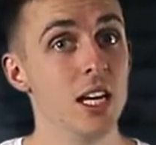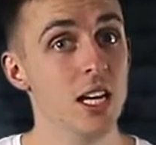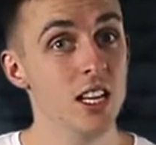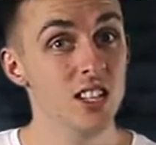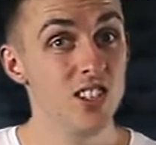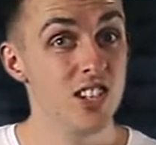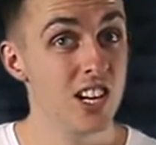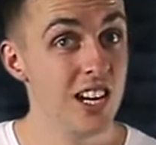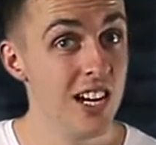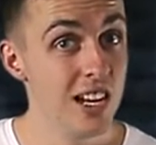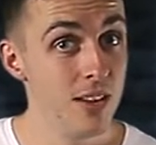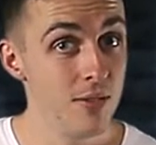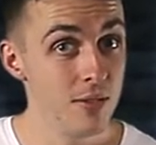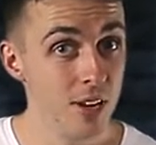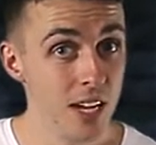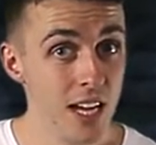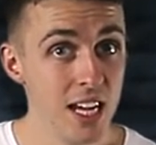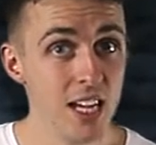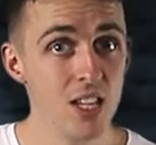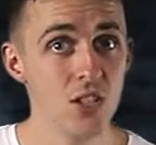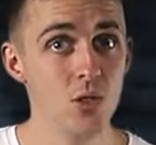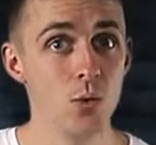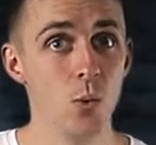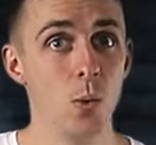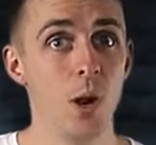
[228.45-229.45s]
to live
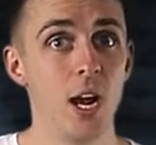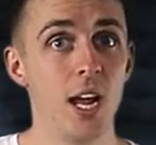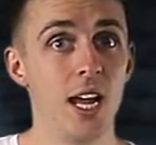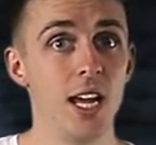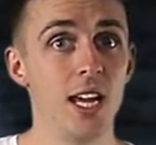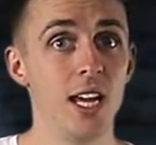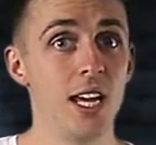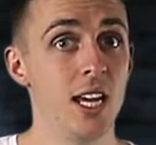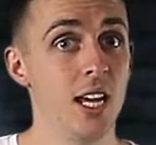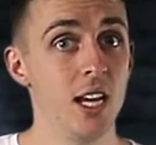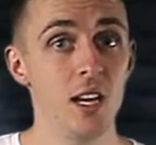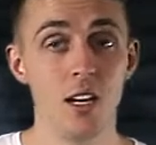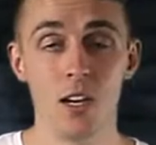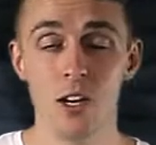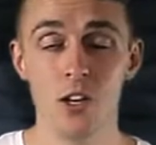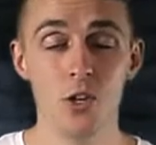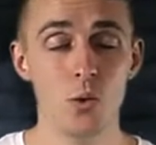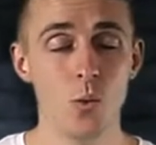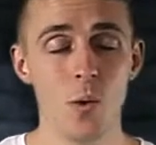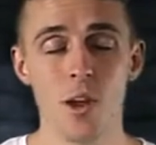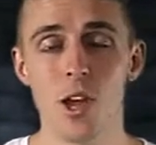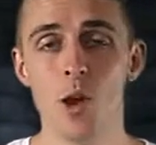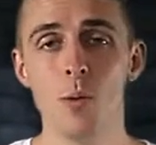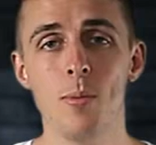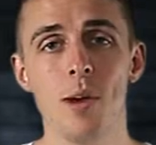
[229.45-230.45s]
his way as
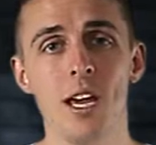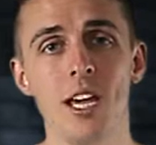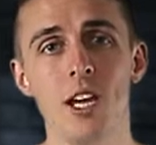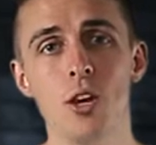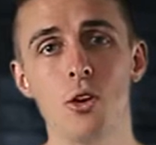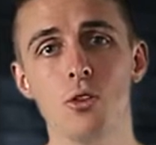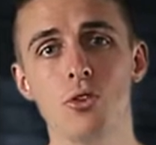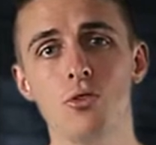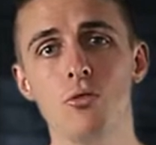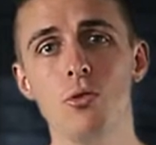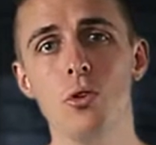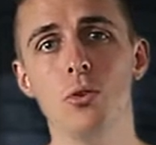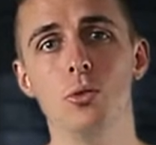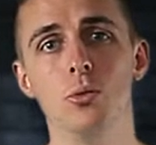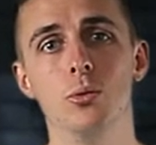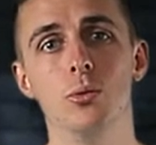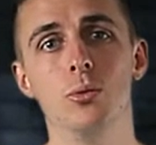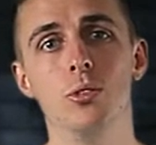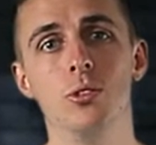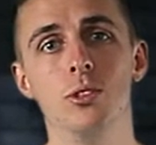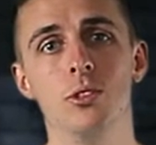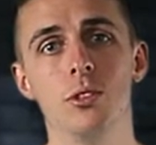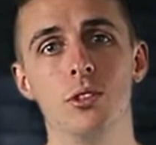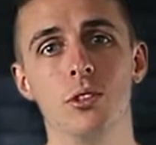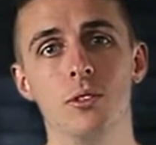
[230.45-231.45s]
we obey God's
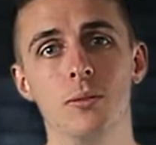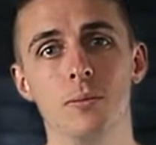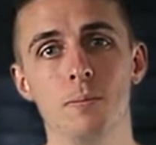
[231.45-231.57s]
rules.